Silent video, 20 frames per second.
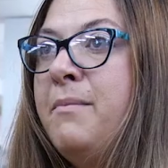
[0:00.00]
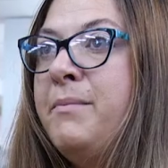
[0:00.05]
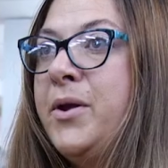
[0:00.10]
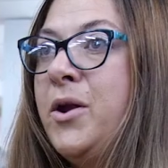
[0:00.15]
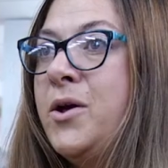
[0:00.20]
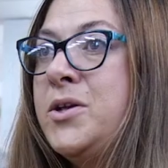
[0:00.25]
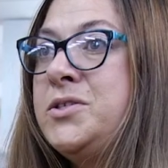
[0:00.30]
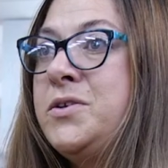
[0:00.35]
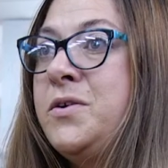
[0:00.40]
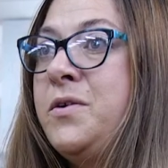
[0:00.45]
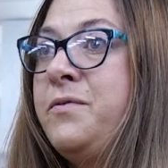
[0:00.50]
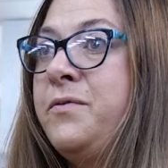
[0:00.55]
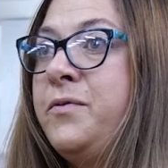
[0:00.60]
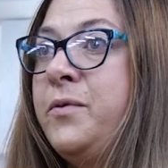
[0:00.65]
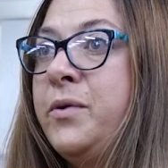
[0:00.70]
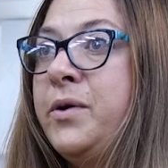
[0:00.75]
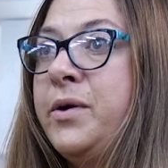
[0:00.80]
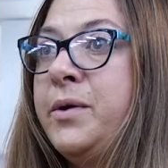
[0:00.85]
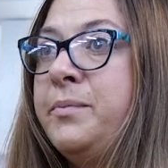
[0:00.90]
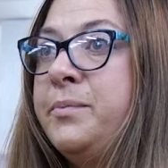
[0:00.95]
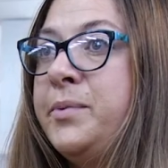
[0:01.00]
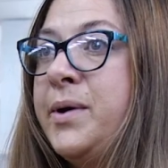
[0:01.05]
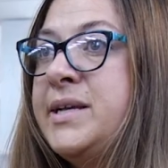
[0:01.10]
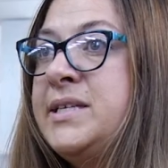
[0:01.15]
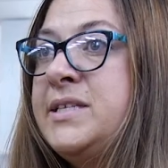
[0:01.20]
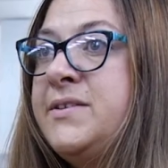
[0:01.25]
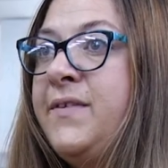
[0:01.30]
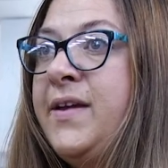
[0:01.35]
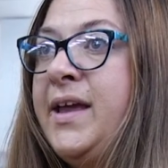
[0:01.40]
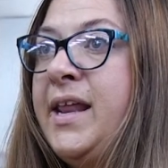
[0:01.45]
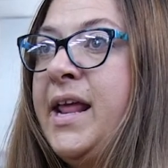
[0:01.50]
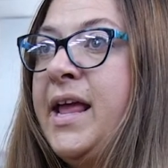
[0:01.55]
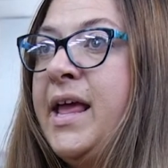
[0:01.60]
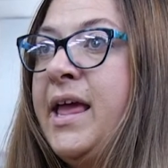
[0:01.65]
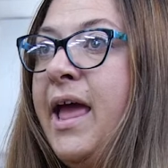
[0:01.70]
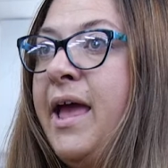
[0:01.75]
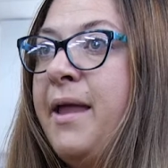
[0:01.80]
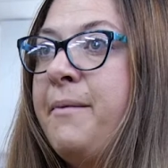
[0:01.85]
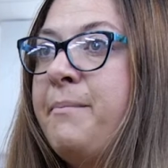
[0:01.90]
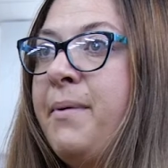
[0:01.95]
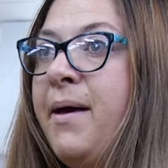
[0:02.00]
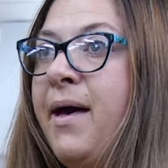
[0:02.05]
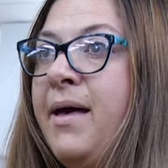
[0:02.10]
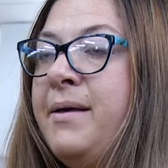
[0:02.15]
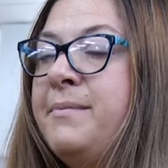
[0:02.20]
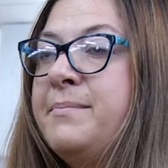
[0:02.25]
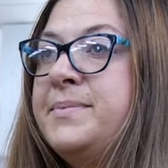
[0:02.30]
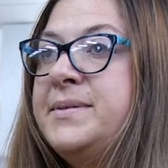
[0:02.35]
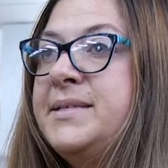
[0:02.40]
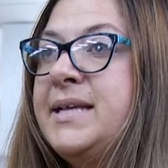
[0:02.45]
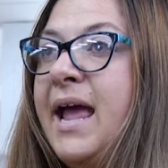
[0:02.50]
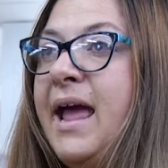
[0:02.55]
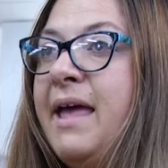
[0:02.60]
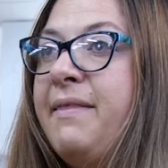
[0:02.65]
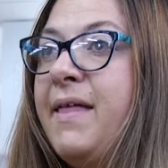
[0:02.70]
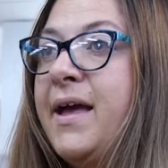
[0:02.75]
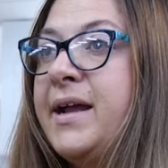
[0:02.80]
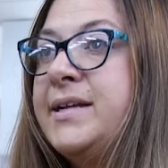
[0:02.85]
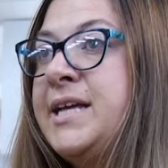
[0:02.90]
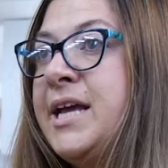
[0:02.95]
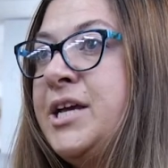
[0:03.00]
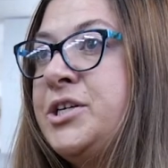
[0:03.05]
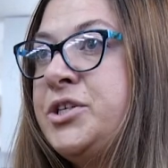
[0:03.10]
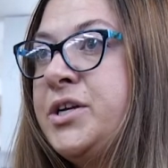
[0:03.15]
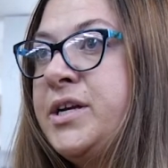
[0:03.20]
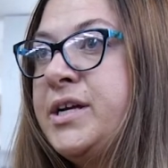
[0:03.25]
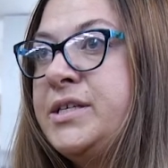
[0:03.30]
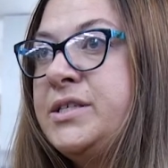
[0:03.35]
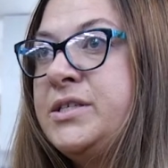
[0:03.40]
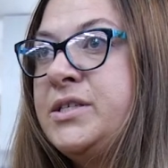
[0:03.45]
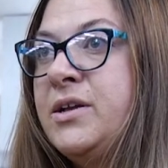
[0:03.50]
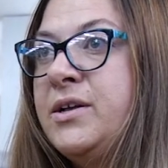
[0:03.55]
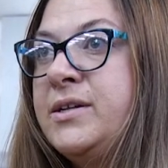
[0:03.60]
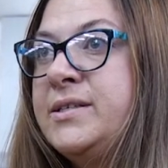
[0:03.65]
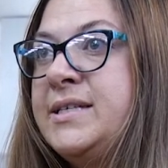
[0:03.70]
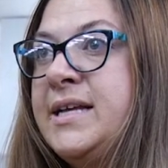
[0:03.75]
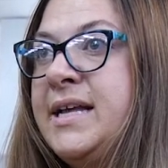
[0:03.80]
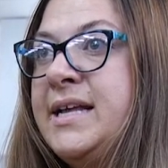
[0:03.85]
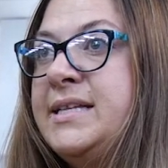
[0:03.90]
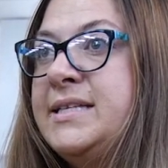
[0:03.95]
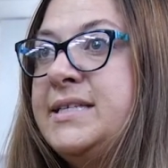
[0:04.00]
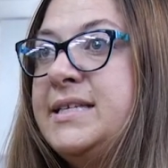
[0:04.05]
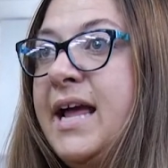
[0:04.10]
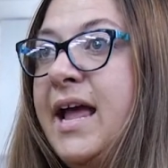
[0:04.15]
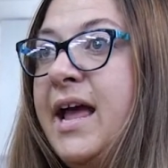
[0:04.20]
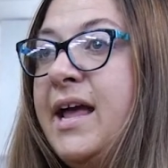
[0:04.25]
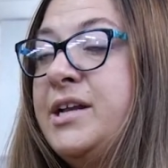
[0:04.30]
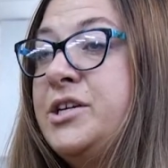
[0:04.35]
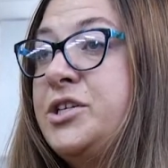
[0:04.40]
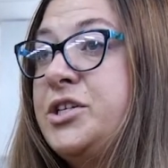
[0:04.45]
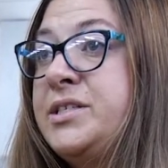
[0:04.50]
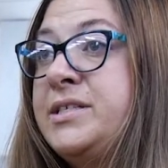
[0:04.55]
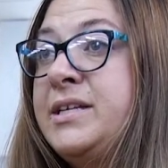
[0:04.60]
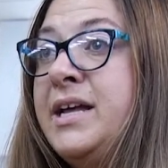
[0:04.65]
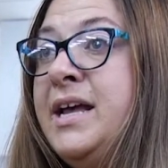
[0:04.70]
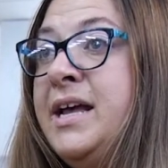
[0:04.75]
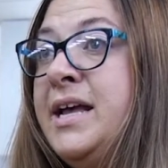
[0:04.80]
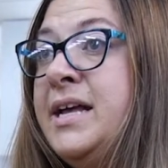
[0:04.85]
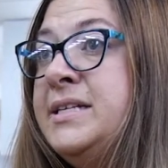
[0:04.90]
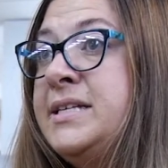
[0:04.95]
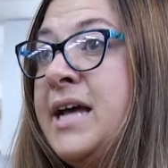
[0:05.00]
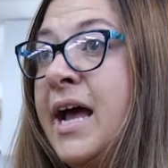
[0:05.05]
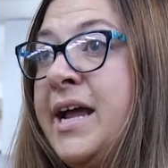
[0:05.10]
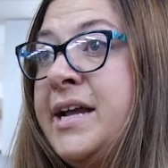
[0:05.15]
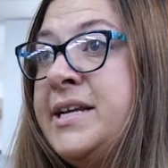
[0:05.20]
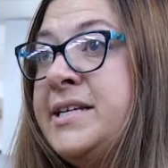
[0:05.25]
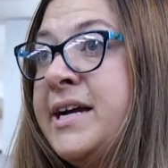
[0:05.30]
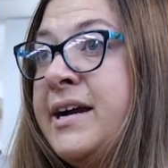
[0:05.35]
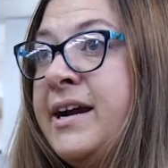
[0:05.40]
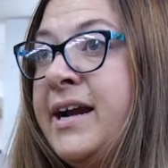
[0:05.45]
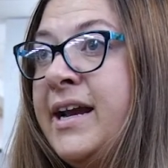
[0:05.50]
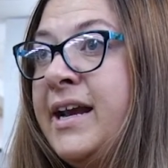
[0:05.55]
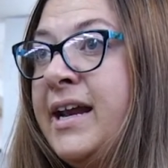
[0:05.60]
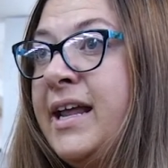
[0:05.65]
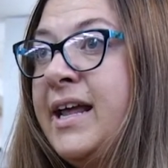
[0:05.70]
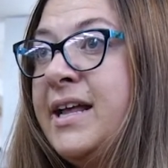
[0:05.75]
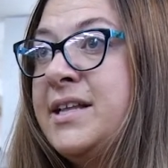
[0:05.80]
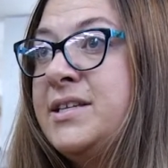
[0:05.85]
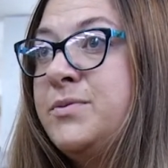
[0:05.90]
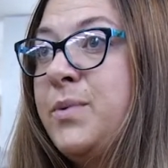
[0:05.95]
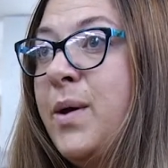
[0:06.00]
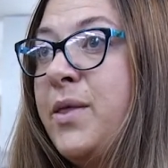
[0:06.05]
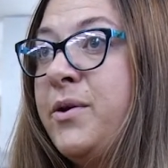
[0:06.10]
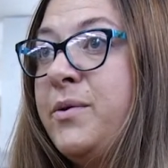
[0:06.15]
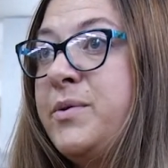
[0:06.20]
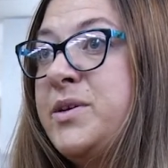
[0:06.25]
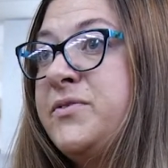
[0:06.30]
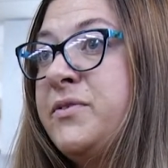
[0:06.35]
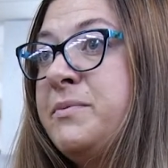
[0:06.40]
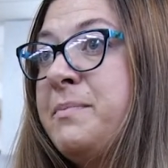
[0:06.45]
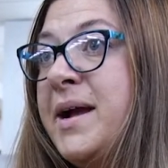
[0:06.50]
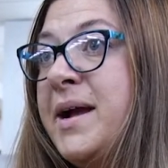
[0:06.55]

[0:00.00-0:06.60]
but also for breastfeeding and pumps and lactation consultants and just dietary needs, whether it was for